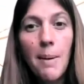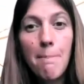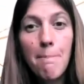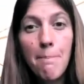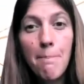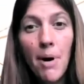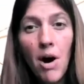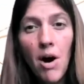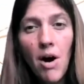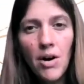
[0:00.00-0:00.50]

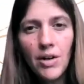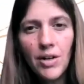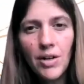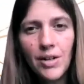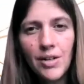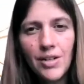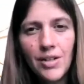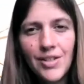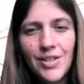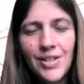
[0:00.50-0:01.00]

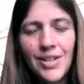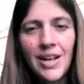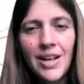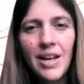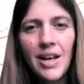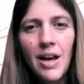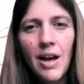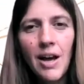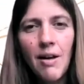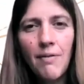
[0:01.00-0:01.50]
markers
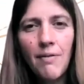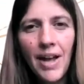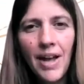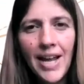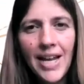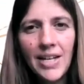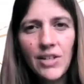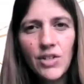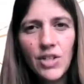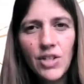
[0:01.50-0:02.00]
of
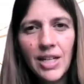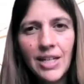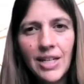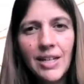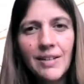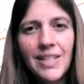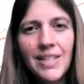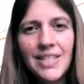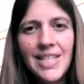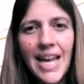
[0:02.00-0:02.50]
aging
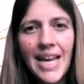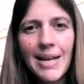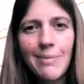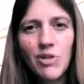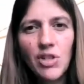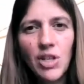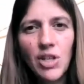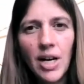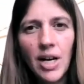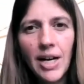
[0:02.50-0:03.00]
at the
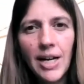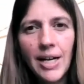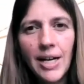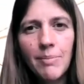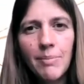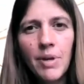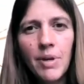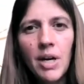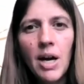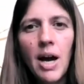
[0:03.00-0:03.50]
same
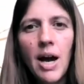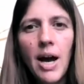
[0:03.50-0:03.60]
time.